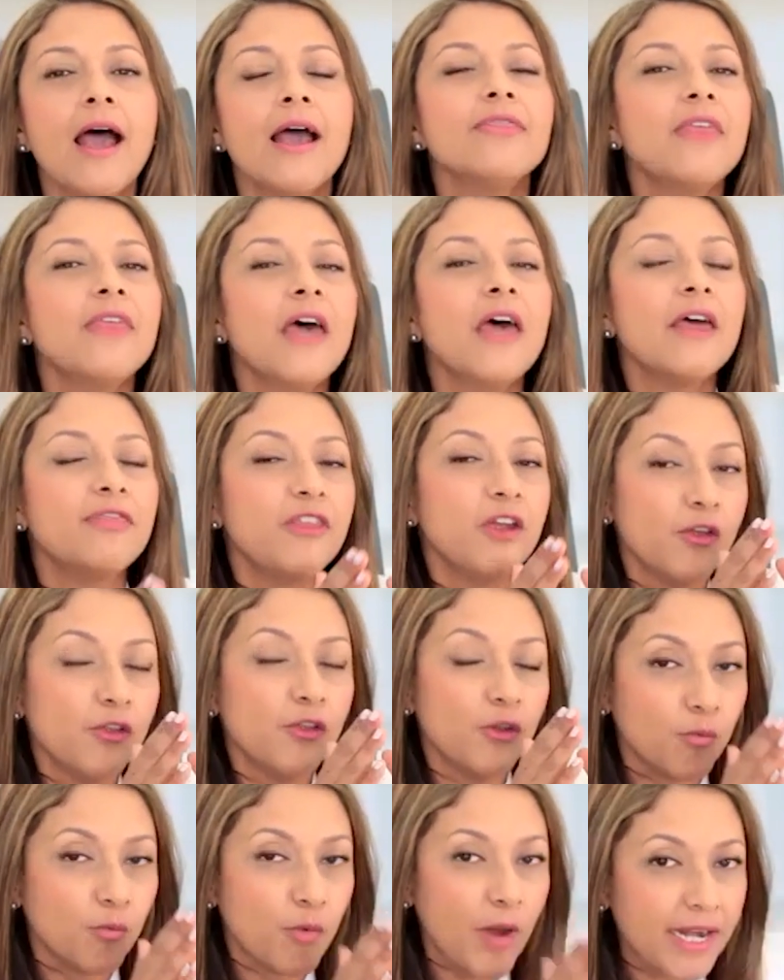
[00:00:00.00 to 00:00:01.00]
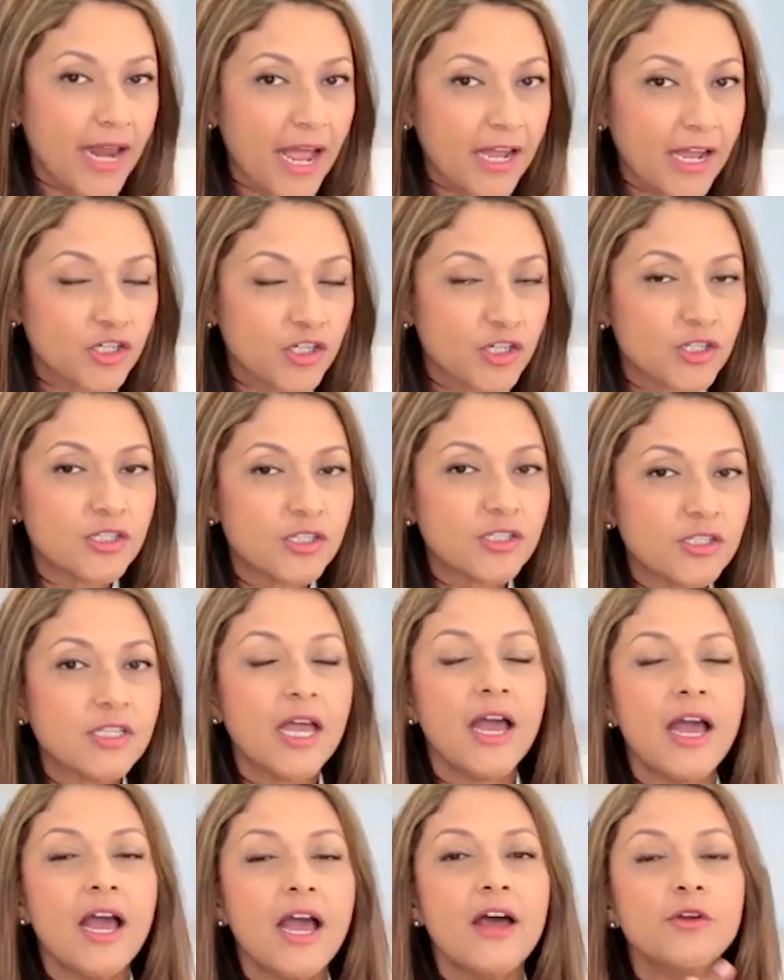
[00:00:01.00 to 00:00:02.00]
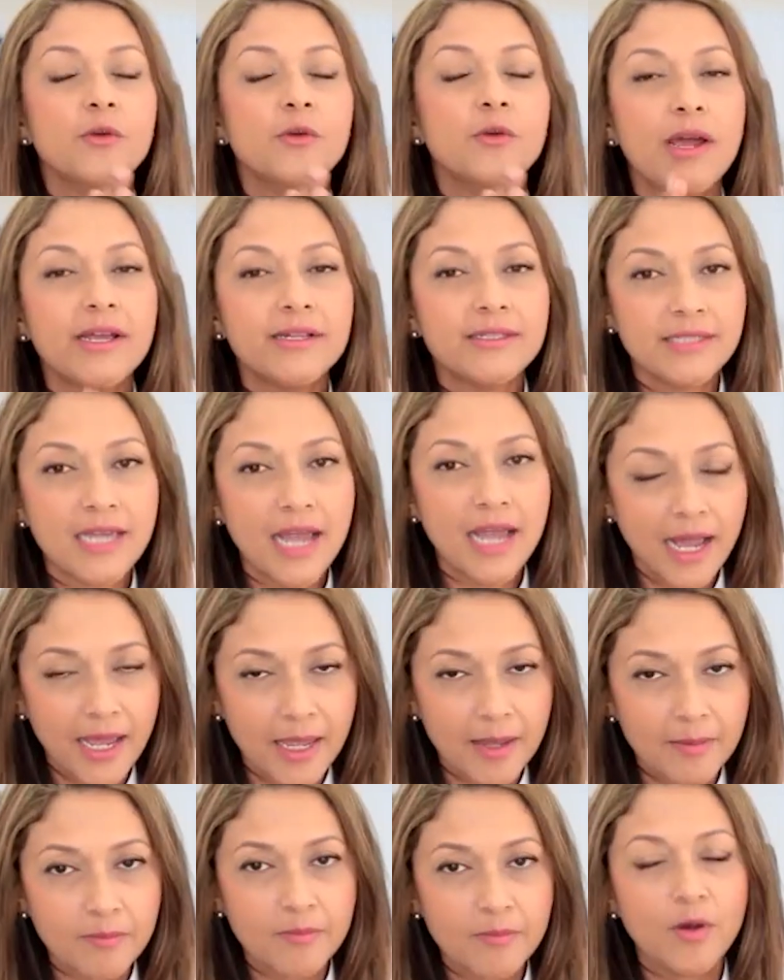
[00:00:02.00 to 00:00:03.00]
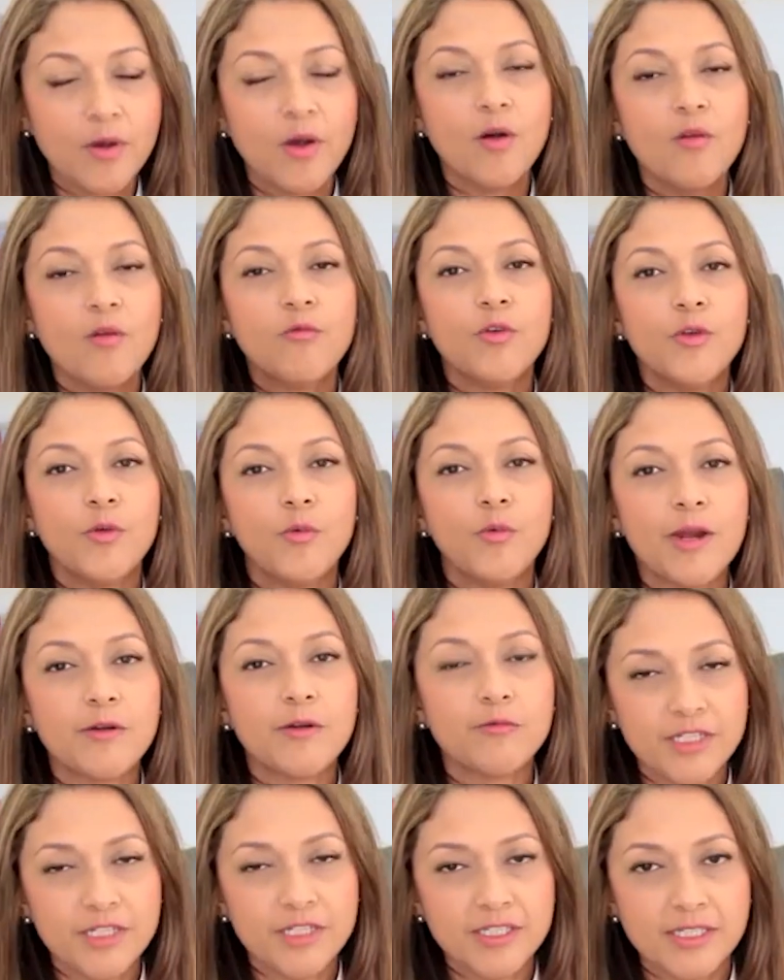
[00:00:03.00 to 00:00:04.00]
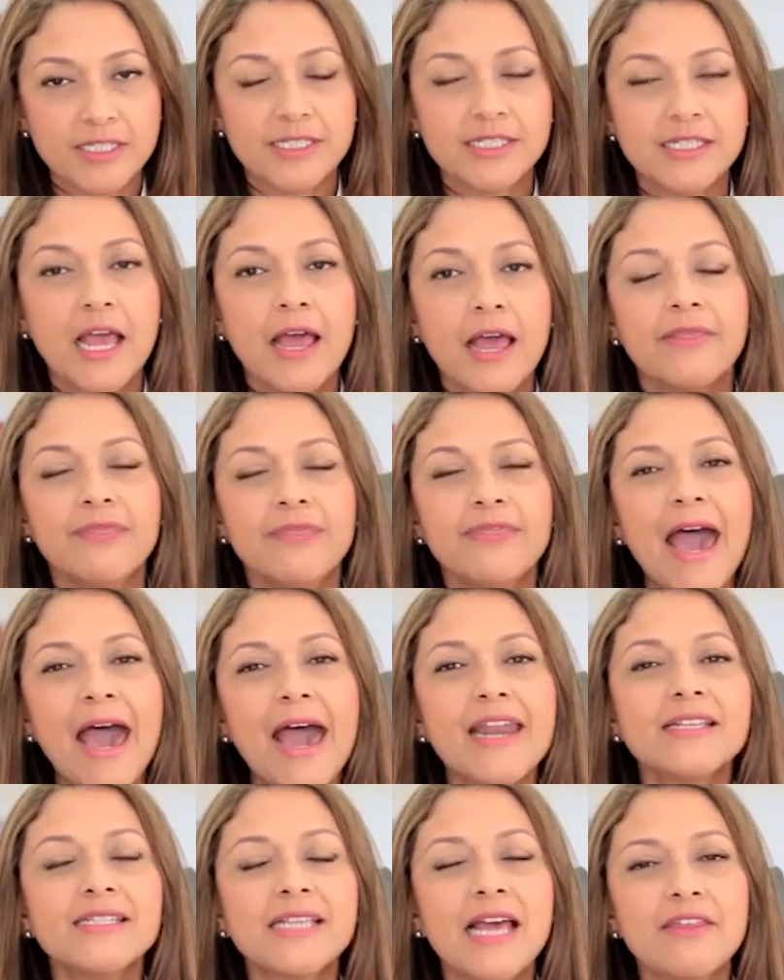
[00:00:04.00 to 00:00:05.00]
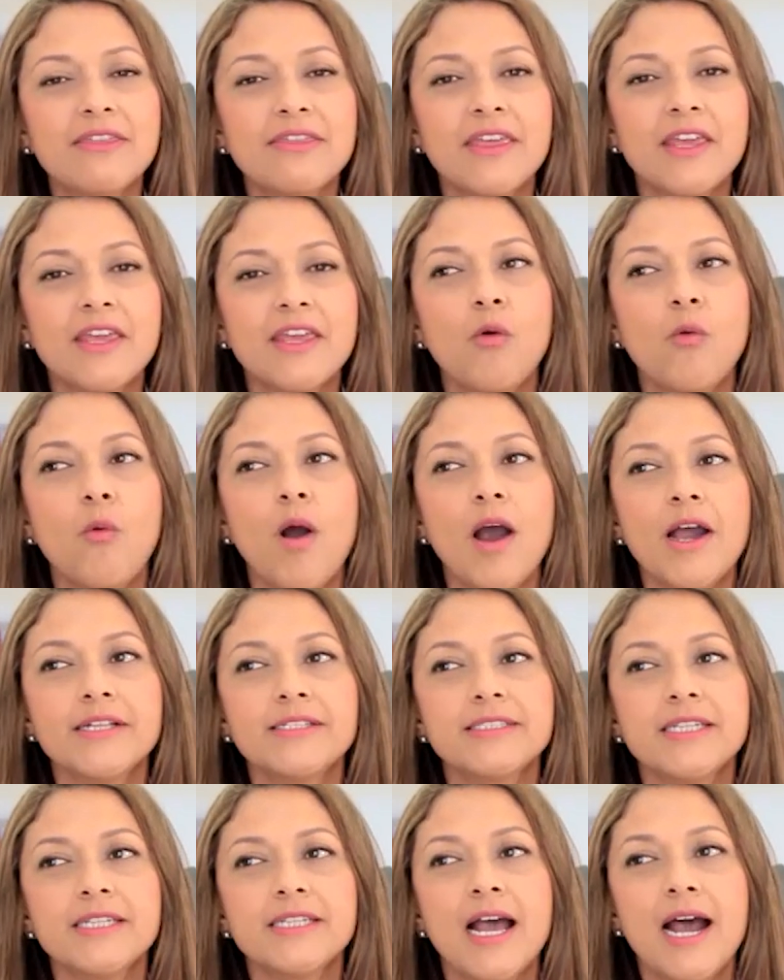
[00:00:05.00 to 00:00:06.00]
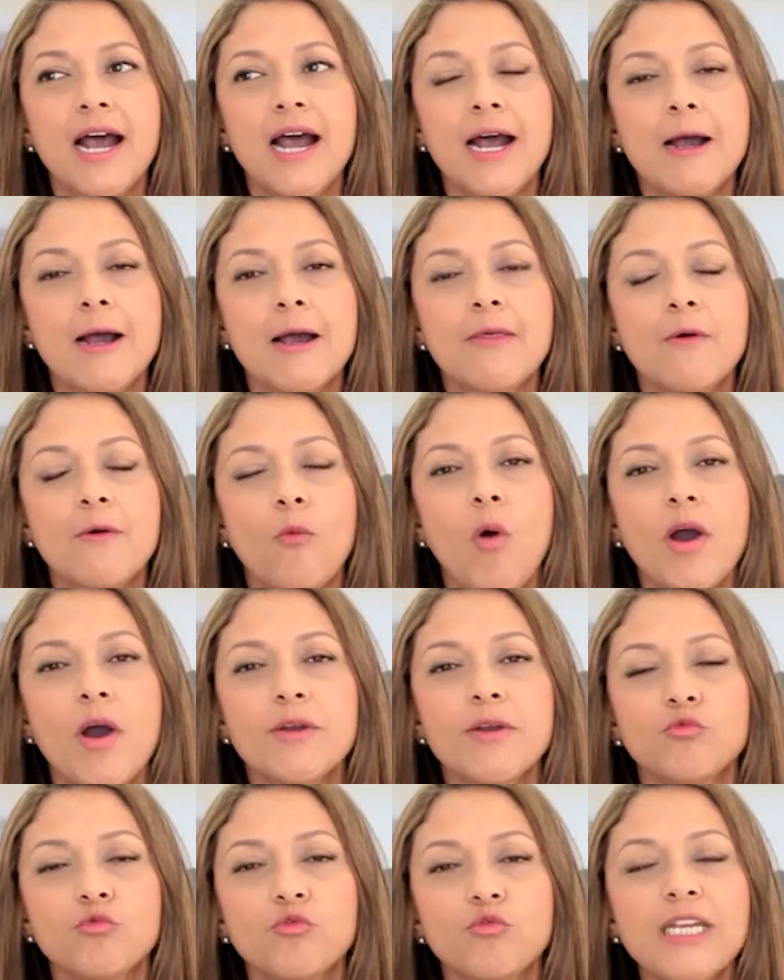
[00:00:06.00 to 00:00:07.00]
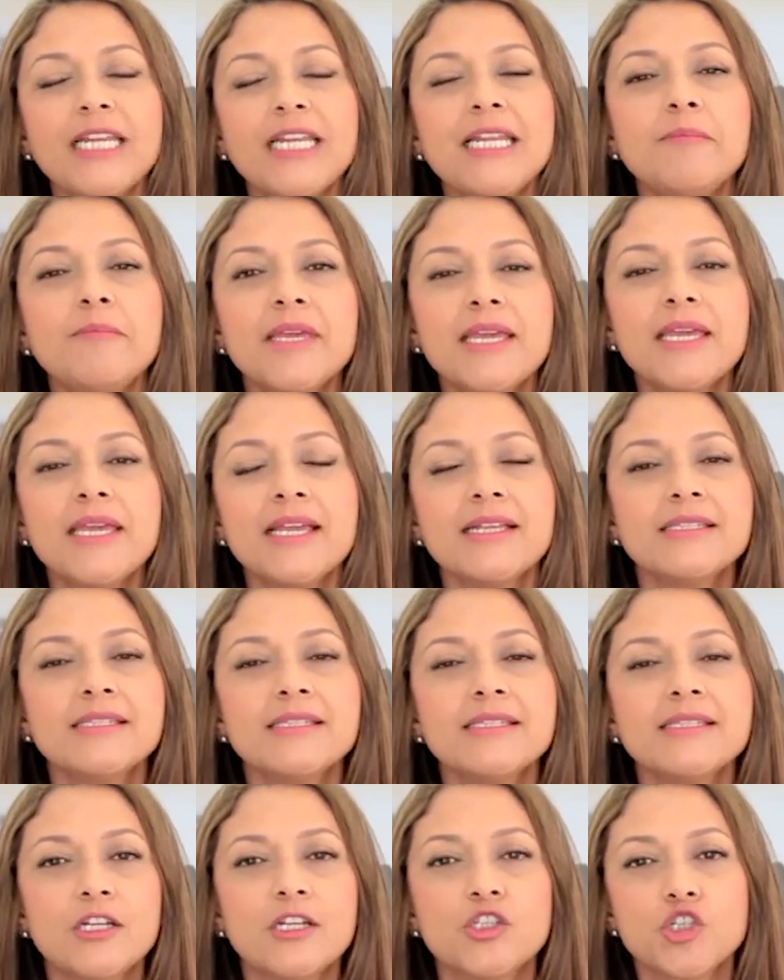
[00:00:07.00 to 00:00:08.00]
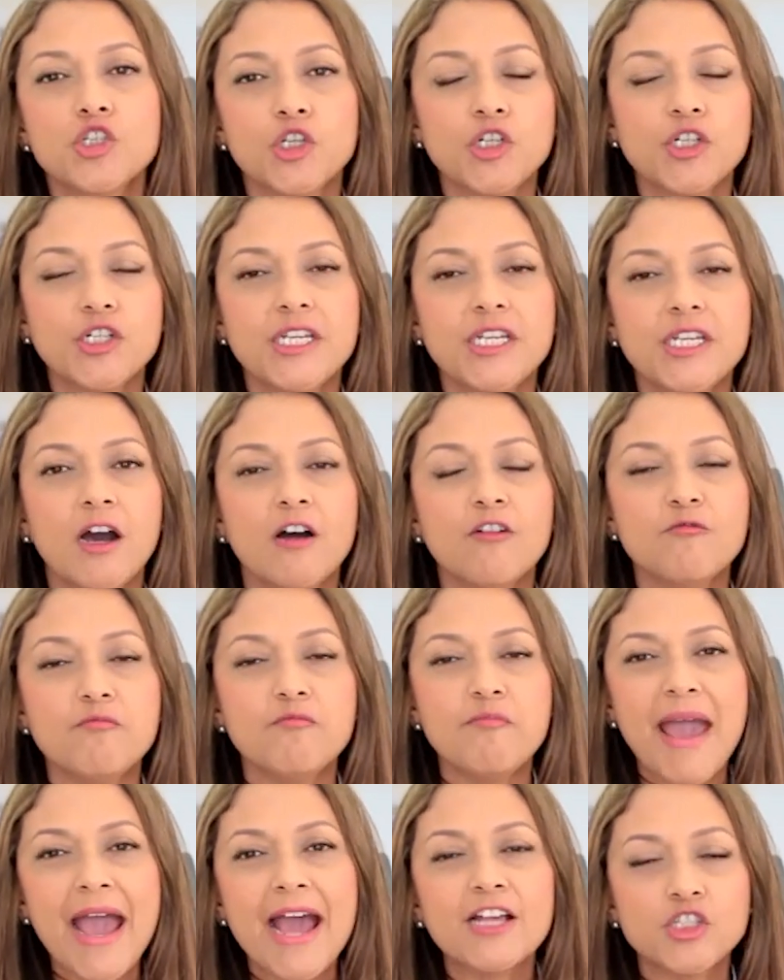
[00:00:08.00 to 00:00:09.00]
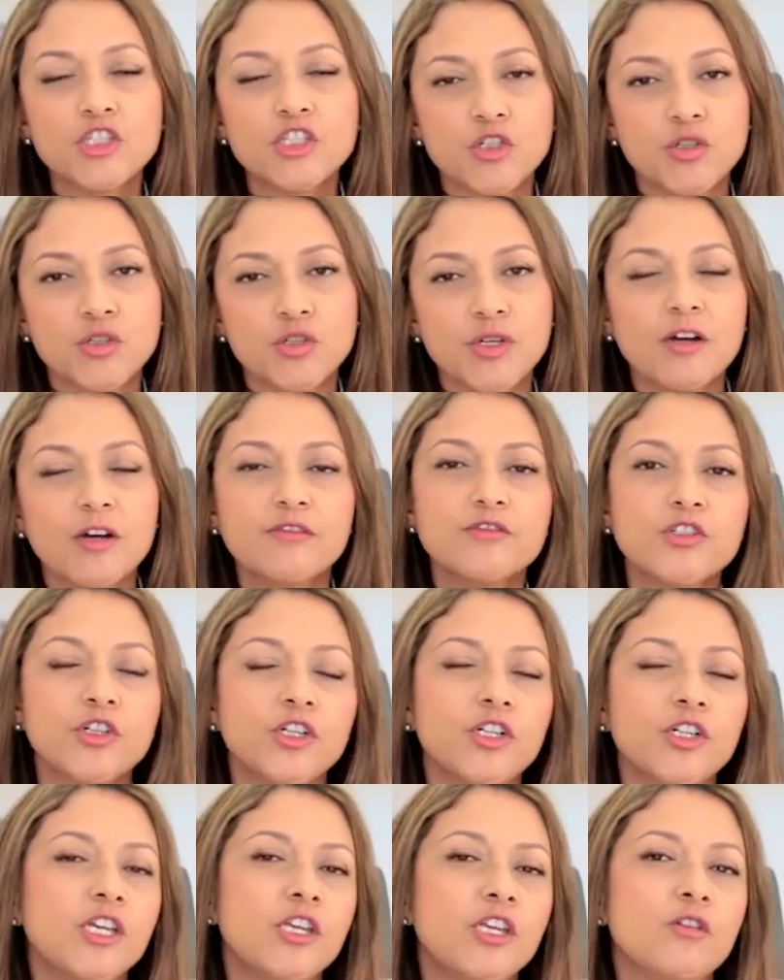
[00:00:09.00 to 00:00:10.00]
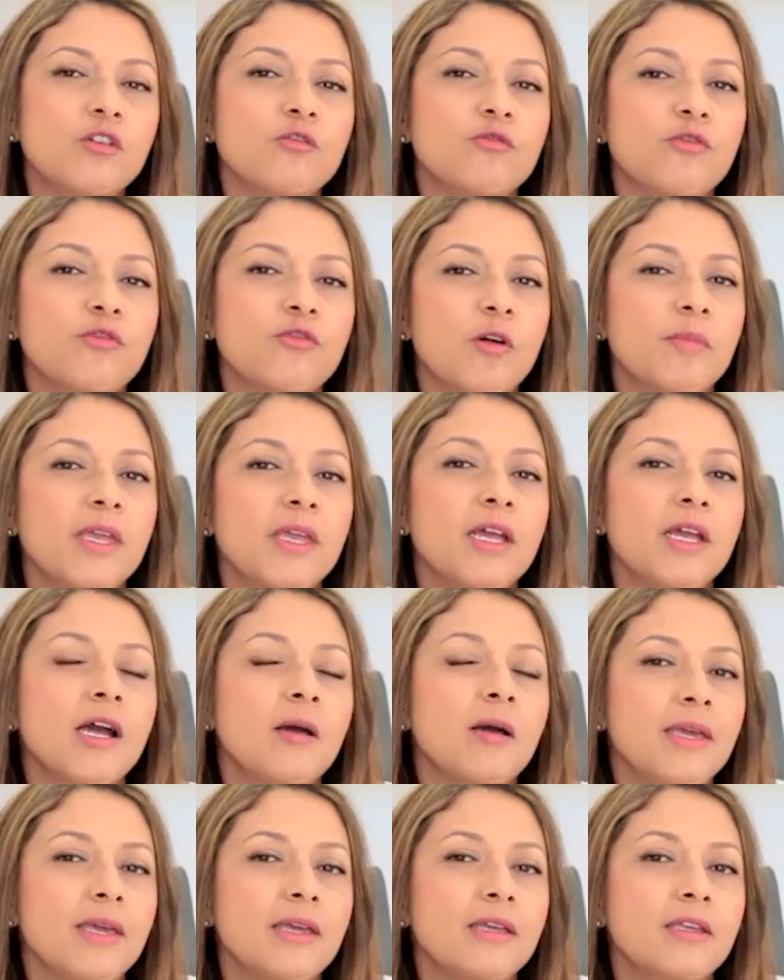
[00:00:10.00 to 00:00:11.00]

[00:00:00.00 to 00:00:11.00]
that they're the right actions at the right time for the right reasons. That is, I think, what really begins that journey of mastery, of turning you from becoming,